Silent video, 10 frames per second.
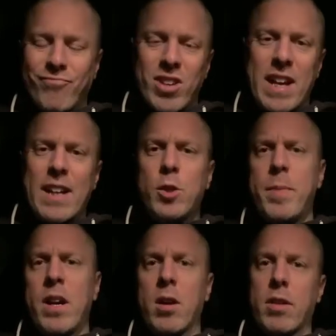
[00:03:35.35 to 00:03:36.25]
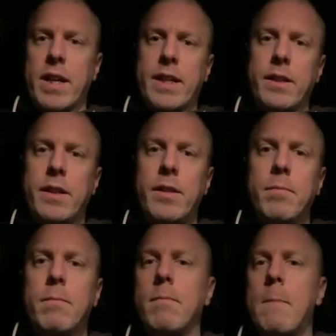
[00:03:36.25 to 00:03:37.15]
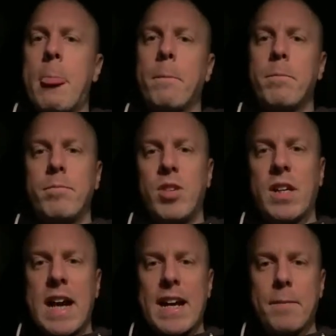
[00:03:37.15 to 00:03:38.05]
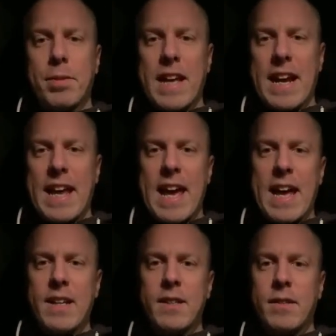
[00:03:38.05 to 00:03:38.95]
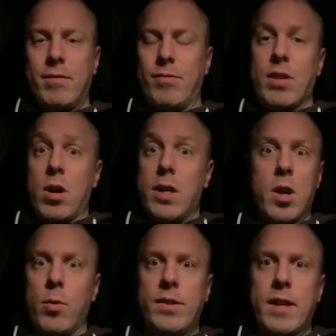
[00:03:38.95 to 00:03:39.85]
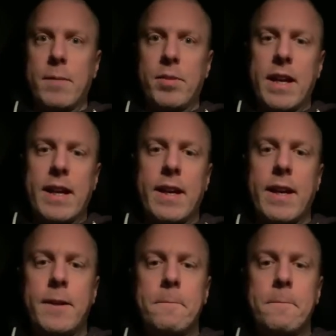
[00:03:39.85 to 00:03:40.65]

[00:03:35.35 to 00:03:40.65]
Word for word: And it's been all right. You you kind of plan ahead. You can, you always got to plan ahead.